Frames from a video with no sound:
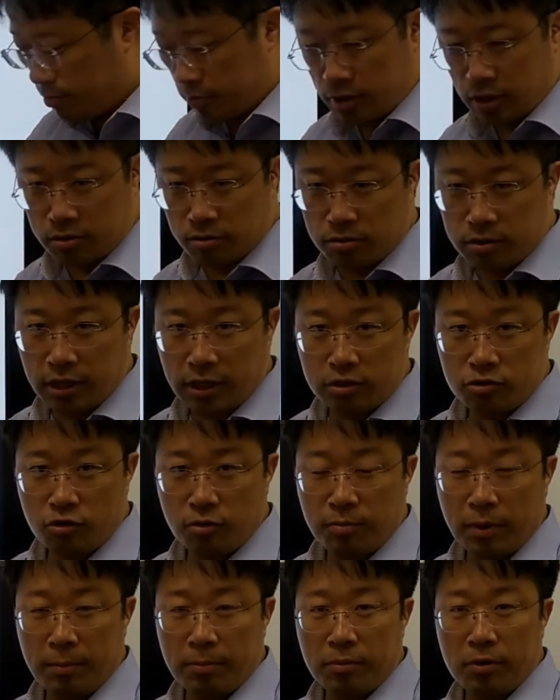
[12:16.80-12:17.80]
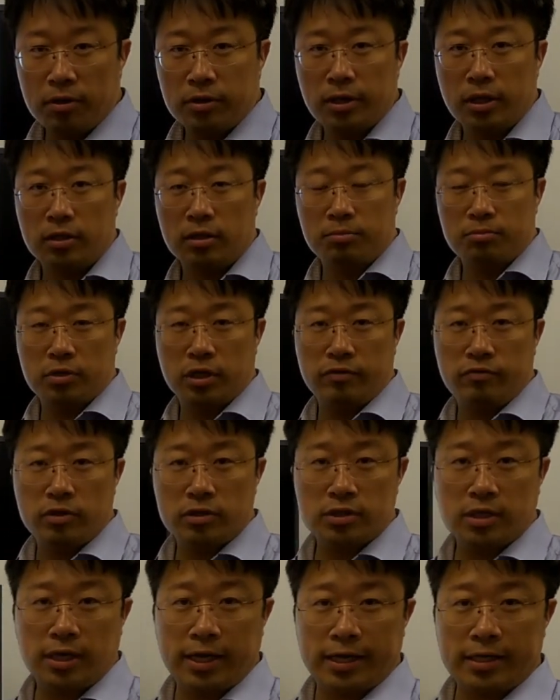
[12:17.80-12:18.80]
imidazole. That's, remember that the
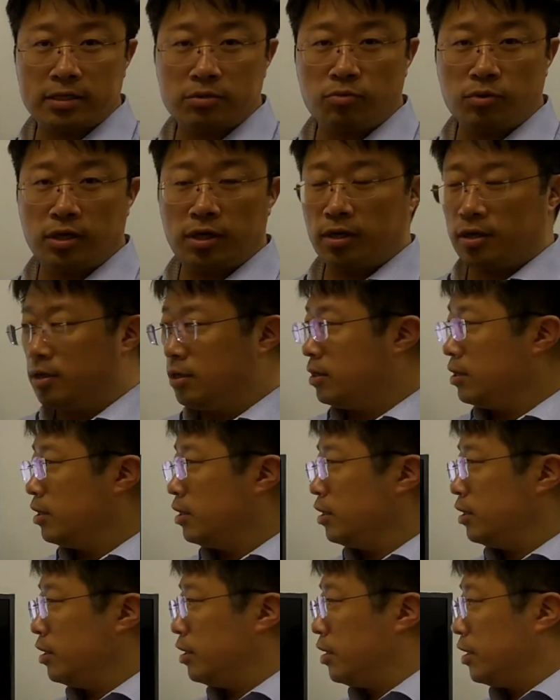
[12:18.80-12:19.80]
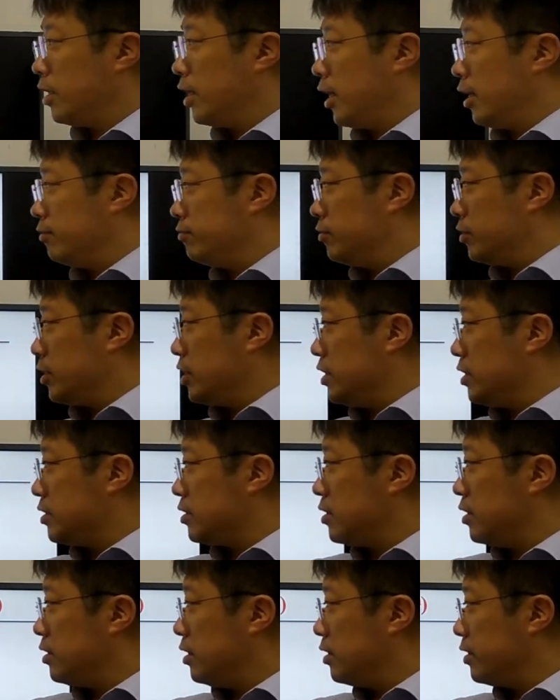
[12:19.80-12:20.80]
previous class we have a
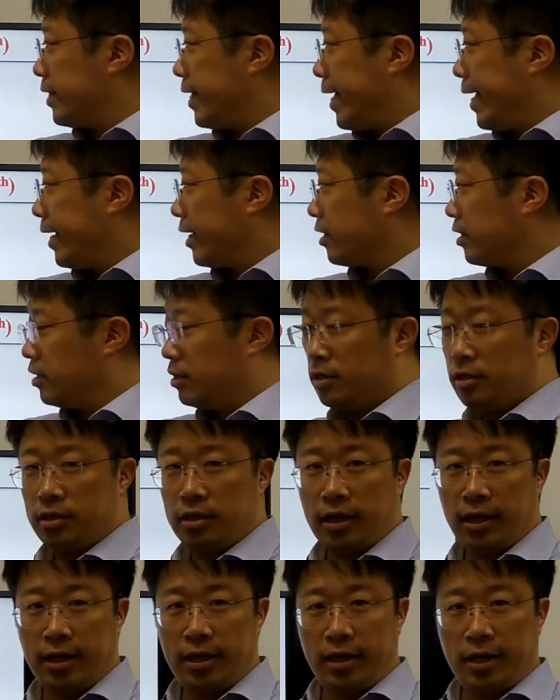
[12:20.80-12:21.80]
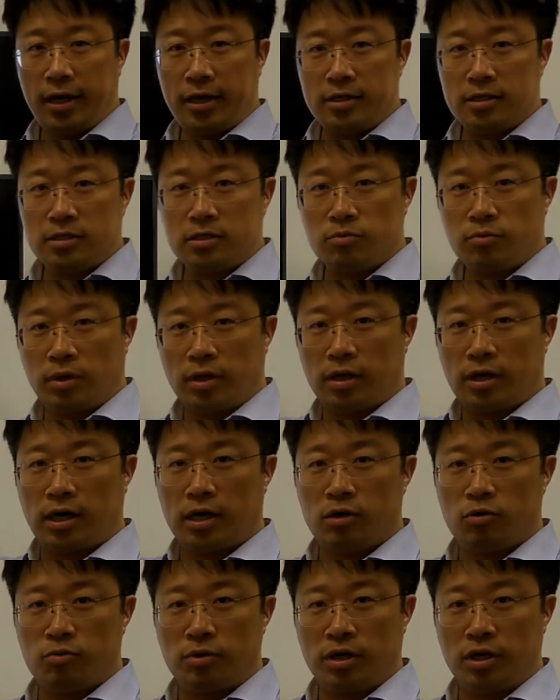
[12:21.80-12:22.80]
histidine tag has
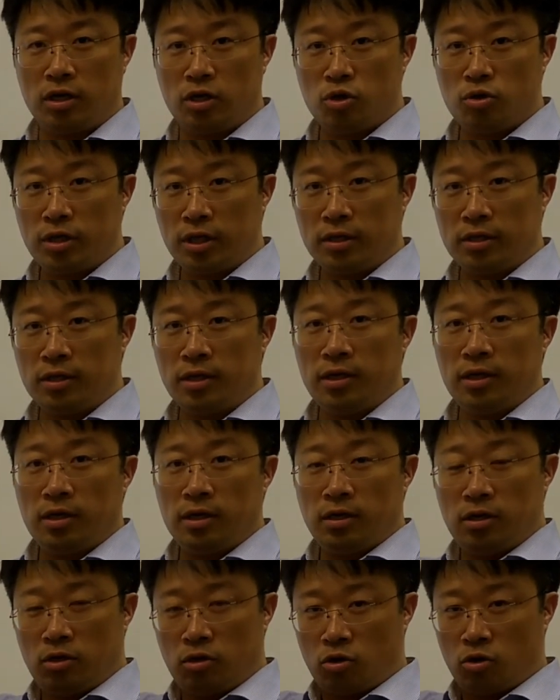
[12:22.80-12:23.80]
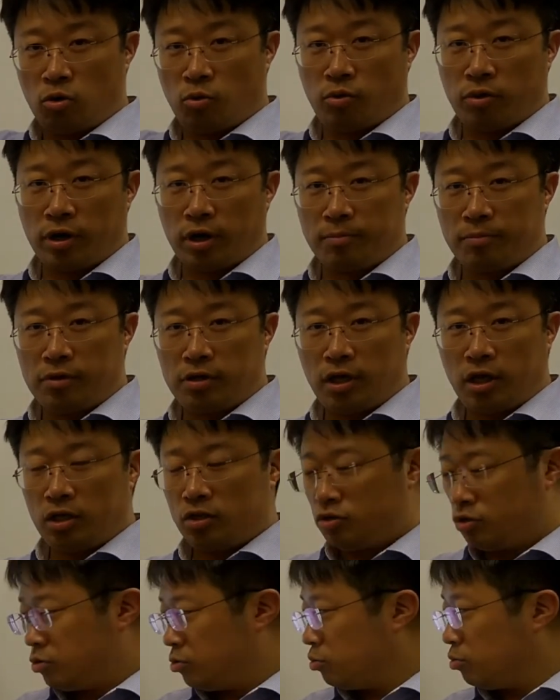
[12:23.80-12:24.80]
how we elute it, lowering
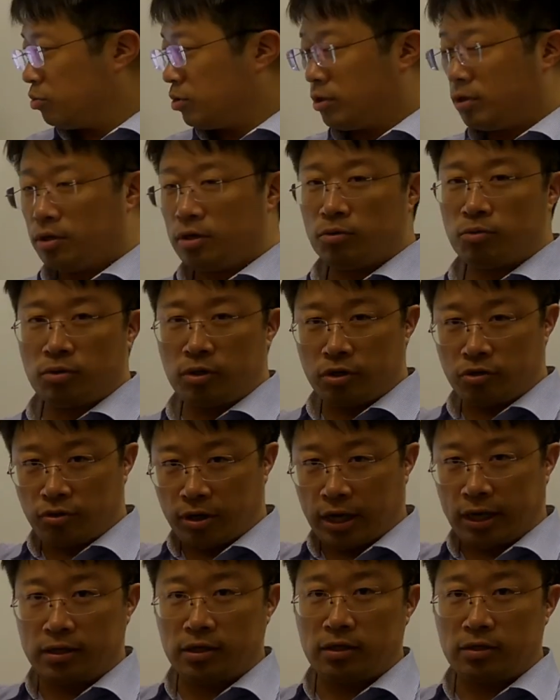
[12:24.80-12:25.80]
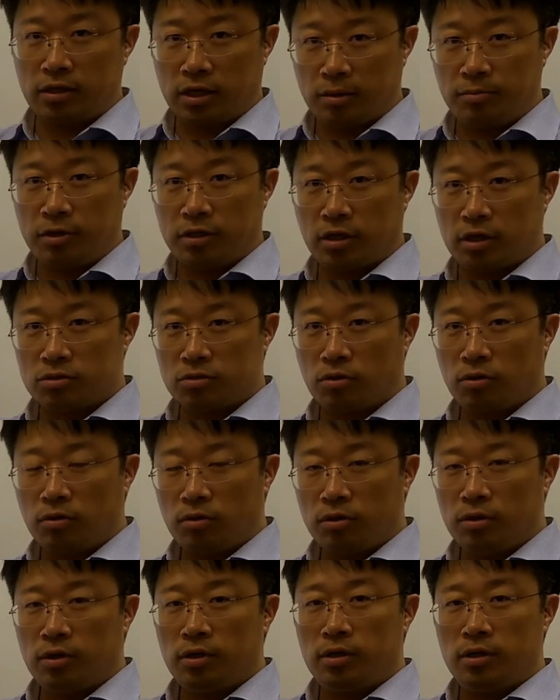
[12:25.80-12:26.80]
pH, or you adding the
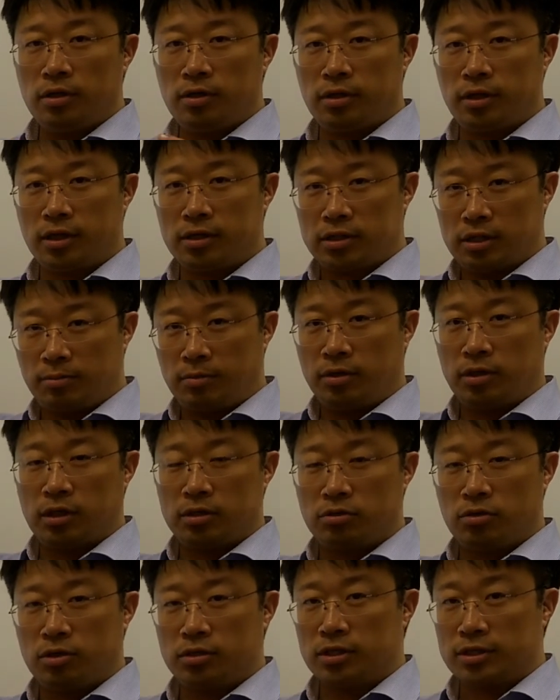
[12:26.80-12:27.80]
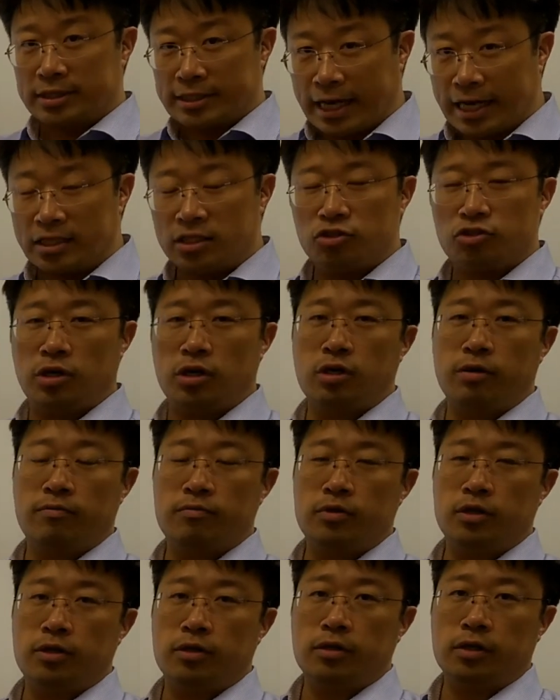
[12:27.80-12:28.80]
imidazole. That is, imidazole is a side chain
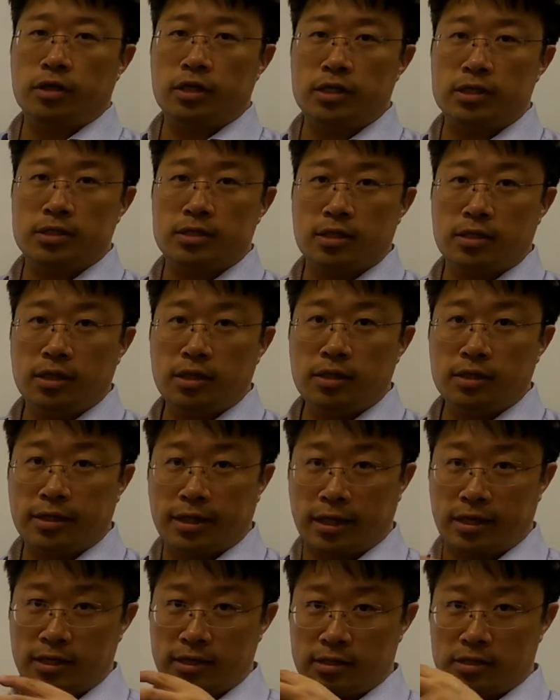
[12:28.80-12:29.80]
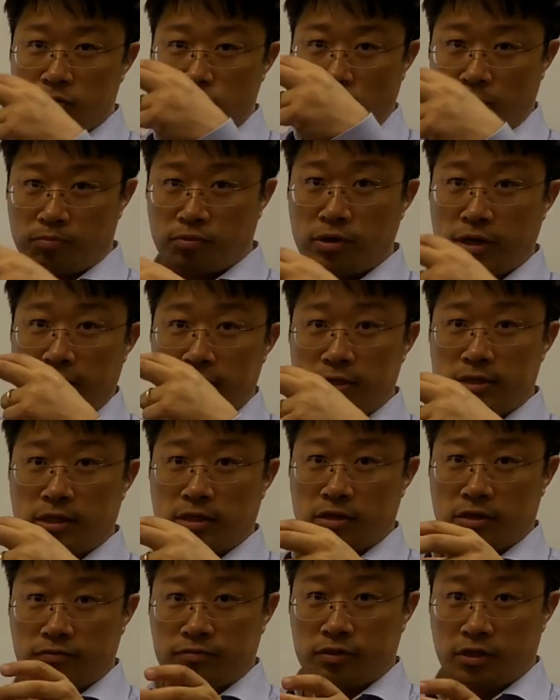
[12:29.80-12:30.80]
of the histidine that is
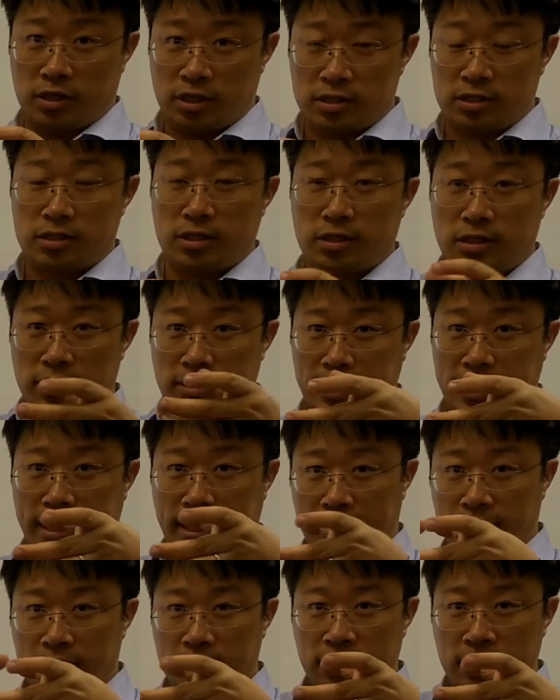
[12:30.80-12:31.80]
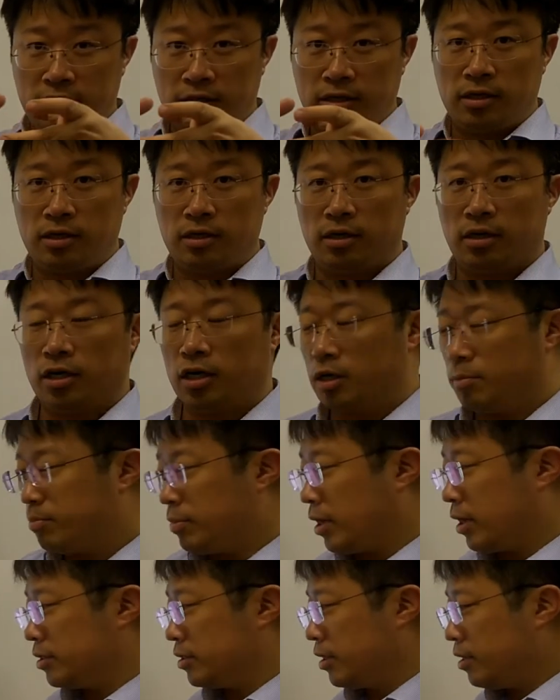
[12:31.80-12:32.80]
replacing of the histidine tag
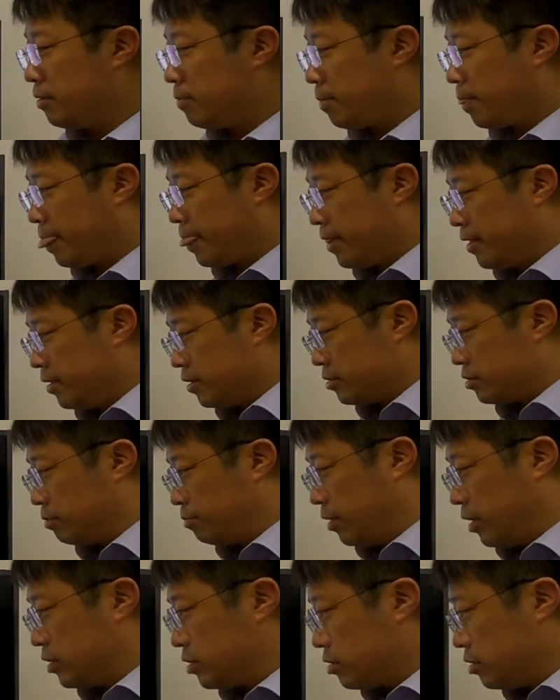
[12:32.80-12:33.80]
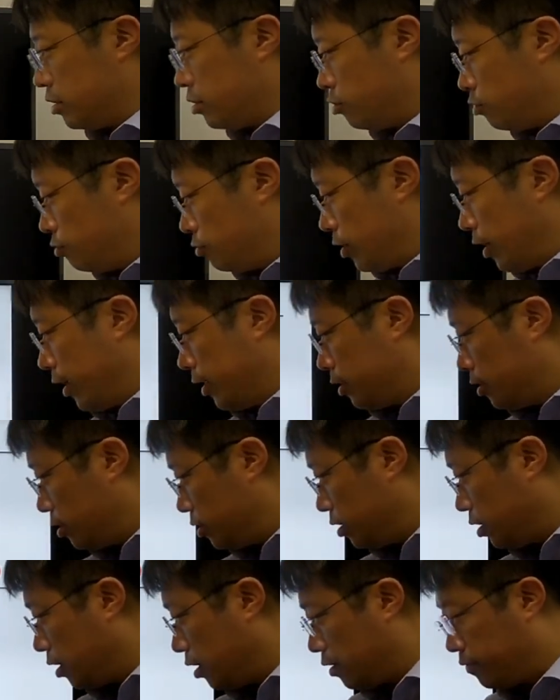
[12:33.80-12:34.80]
binding. So basically you add
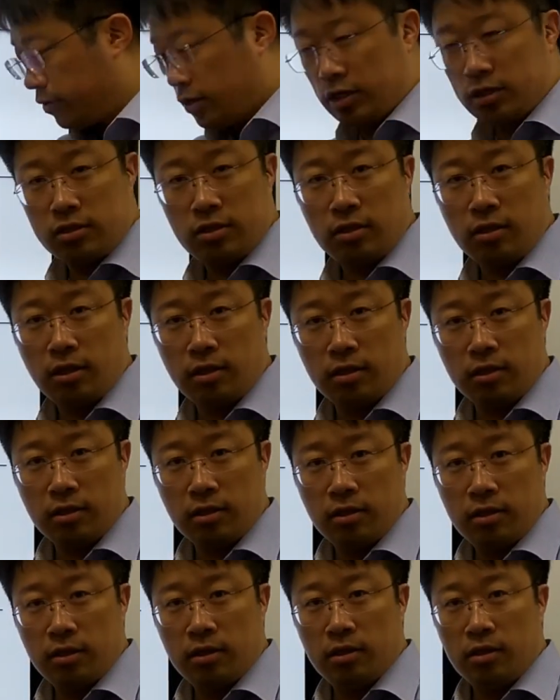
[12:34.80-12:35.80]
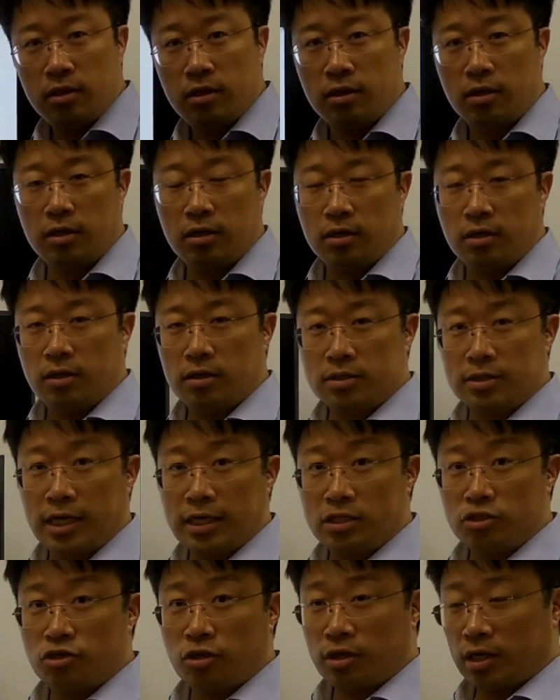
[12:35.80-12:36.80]
a lot of histidine
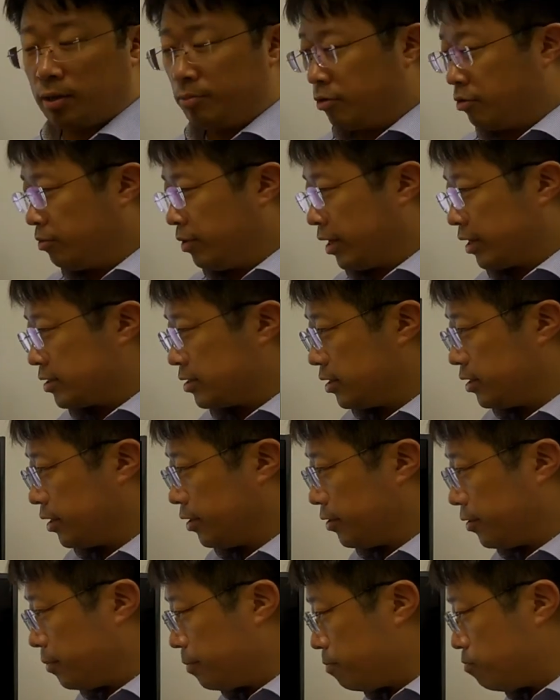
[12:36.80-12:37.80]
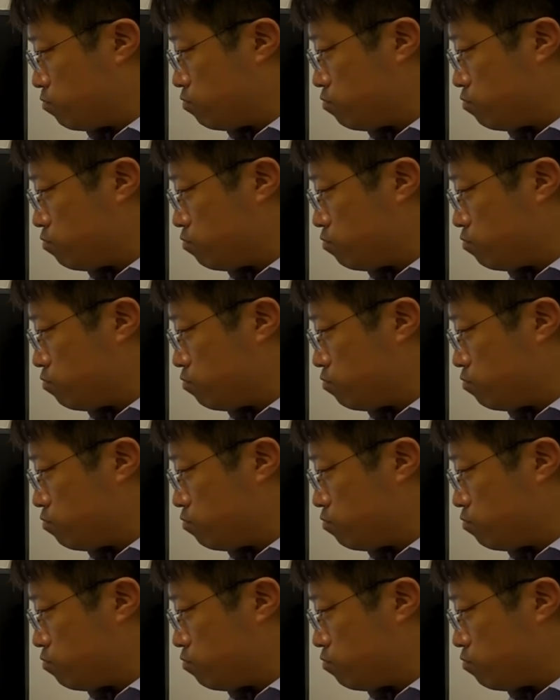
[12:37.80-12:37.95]
side chain amino acid there.